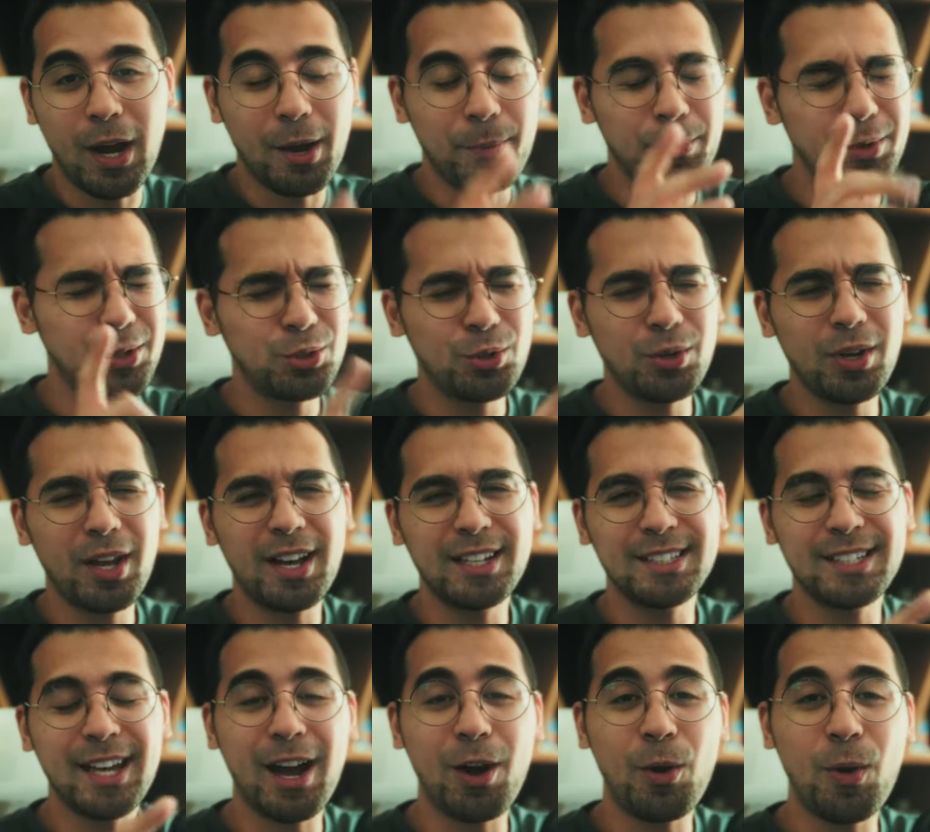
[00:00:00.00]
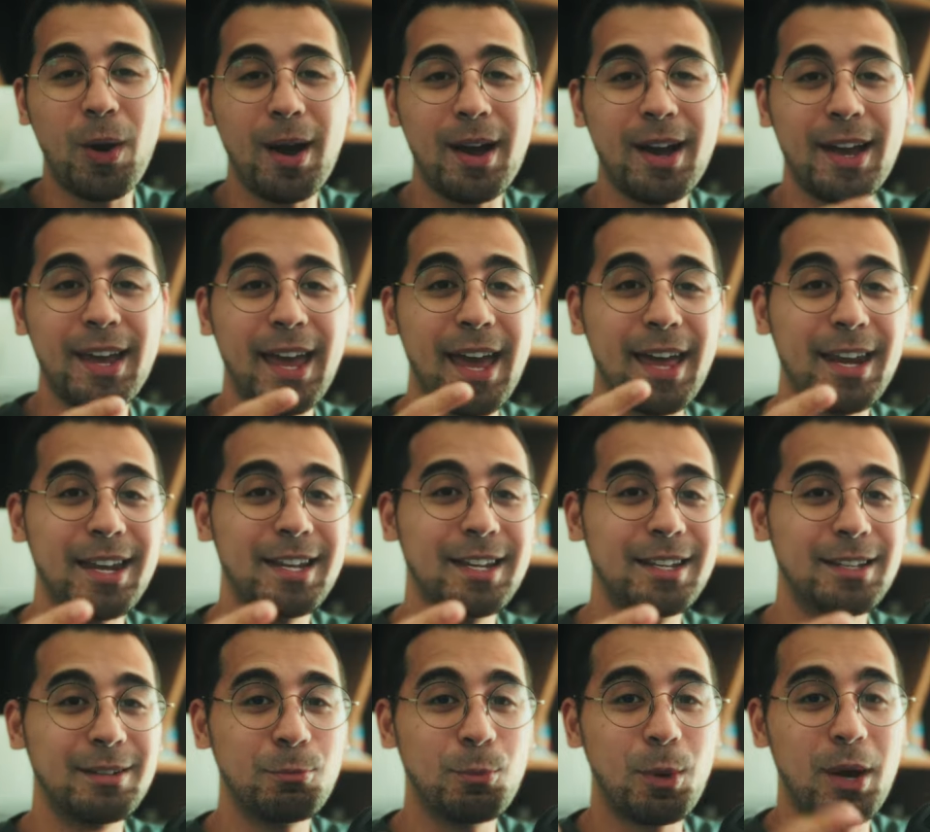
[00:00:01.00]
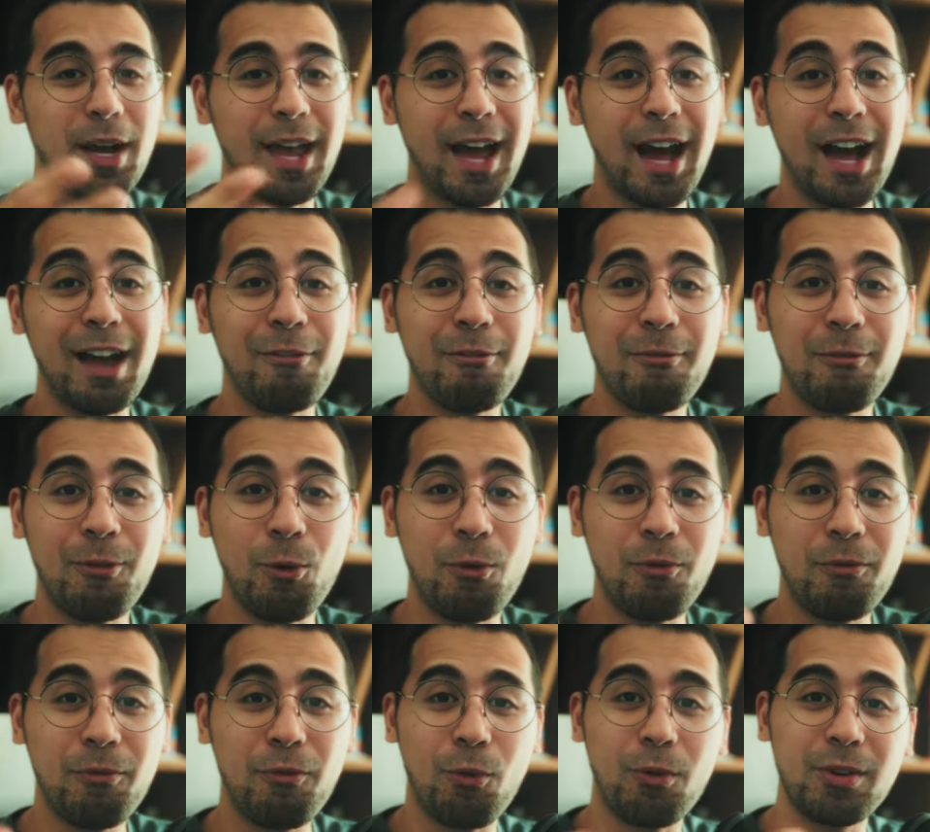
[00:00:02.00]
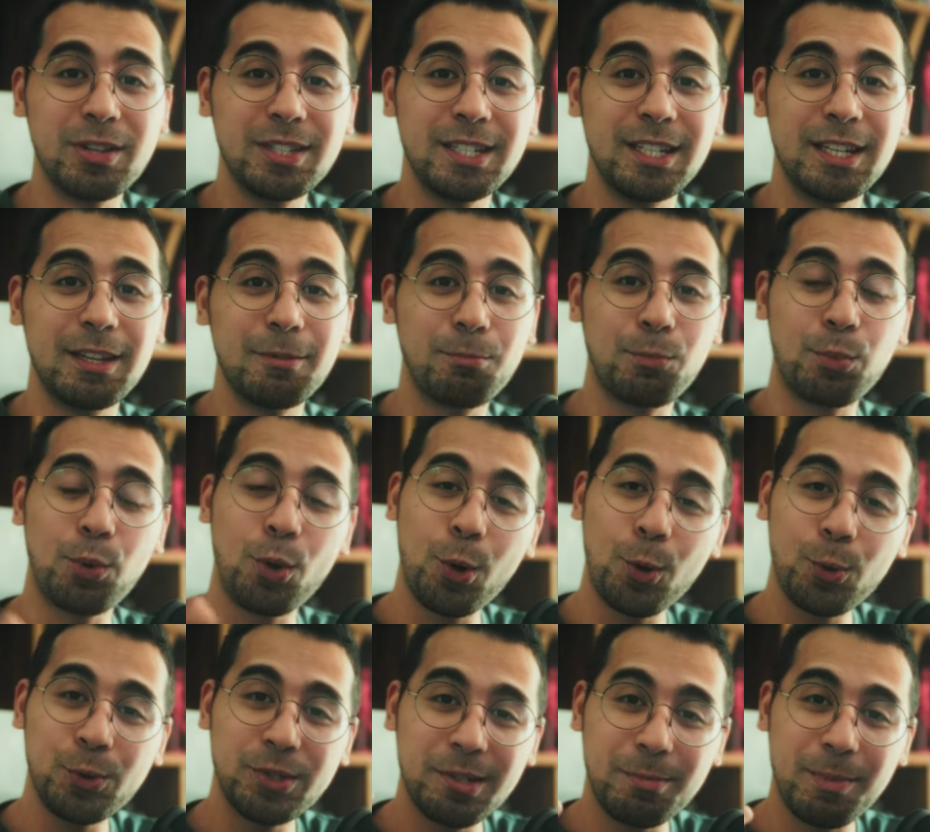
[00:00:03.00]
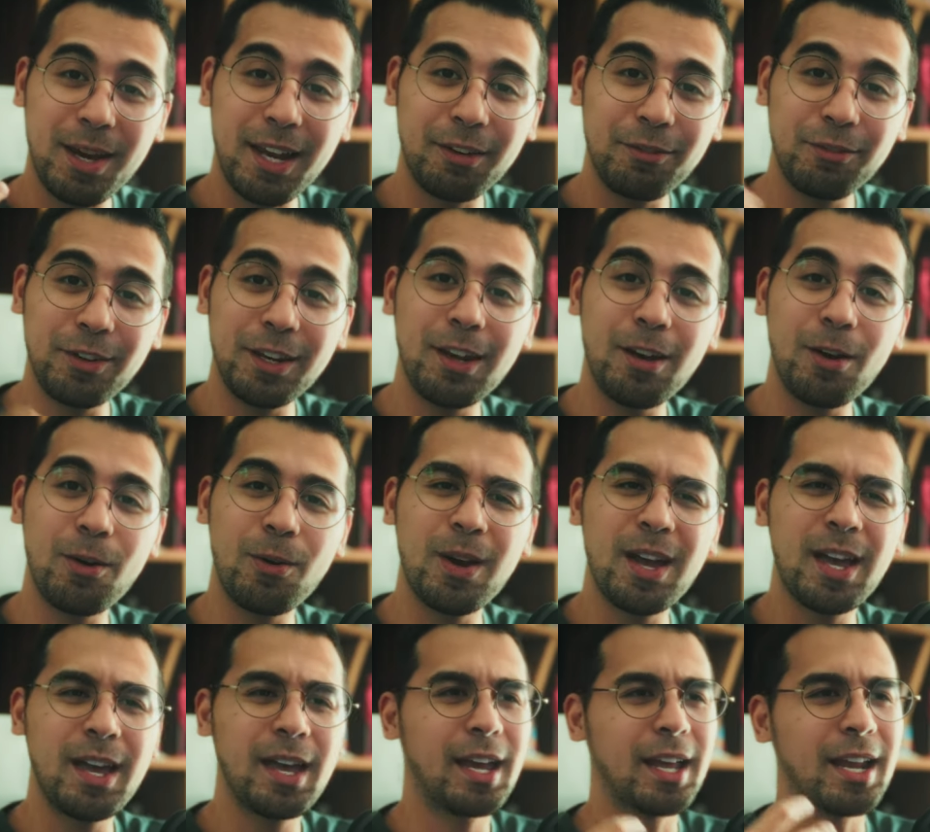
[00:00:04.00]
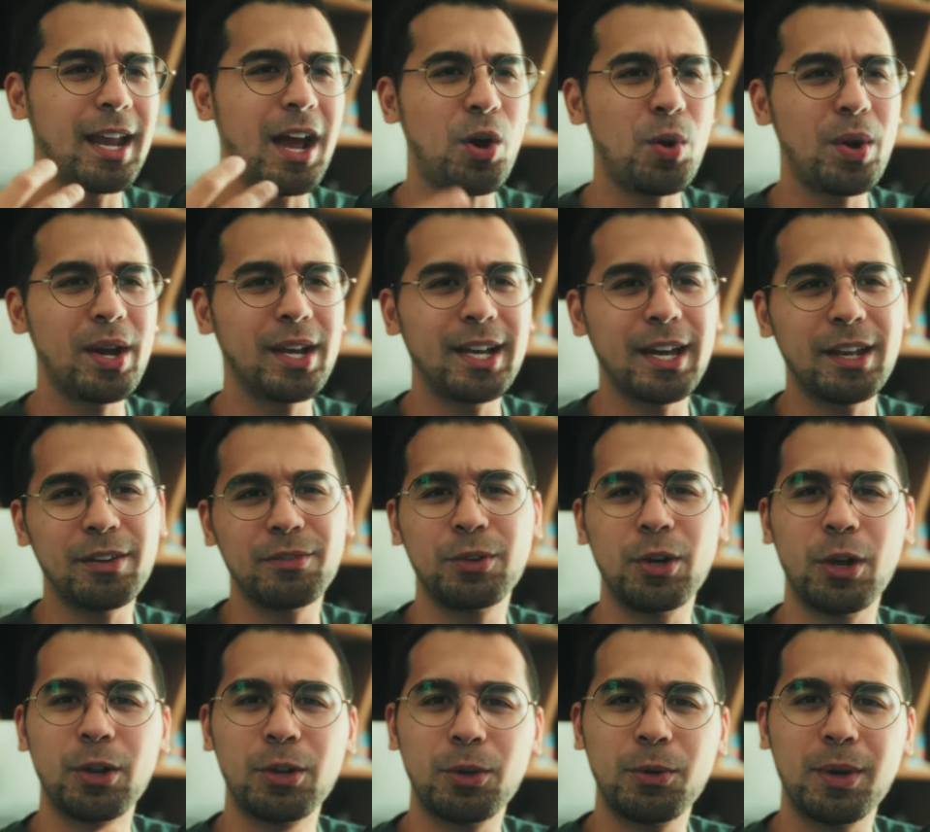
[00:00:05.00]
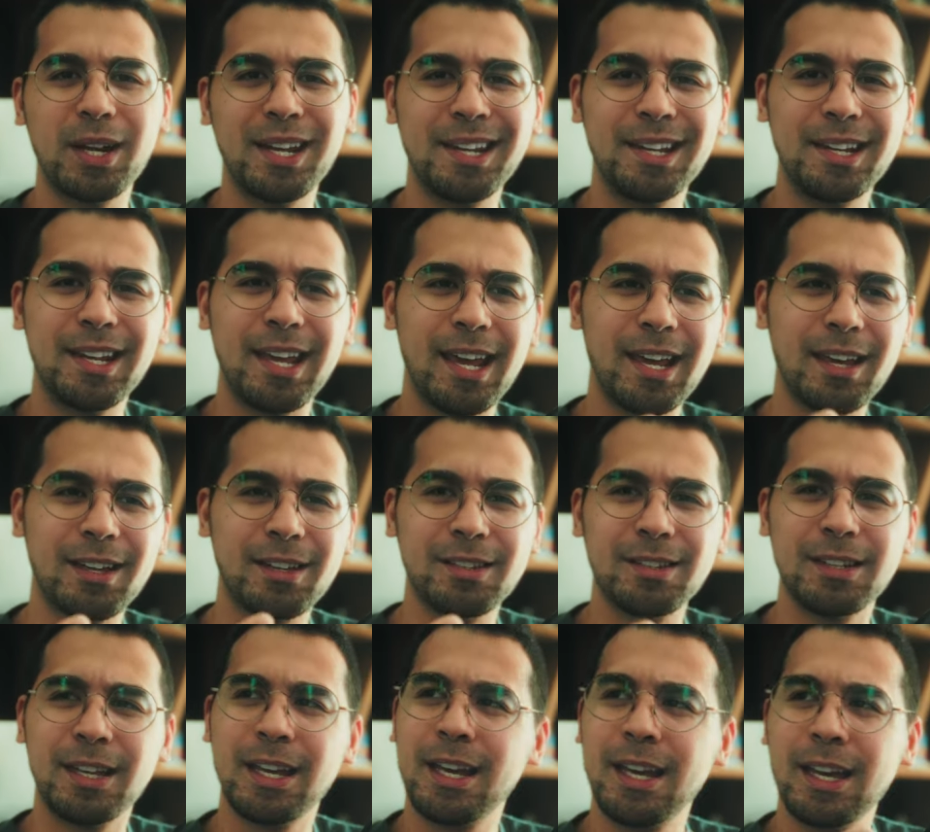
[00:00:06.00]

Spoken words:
I'm going to show you guys how I edited my iPhone 14 Pro cinematic video and how I kind of color graded and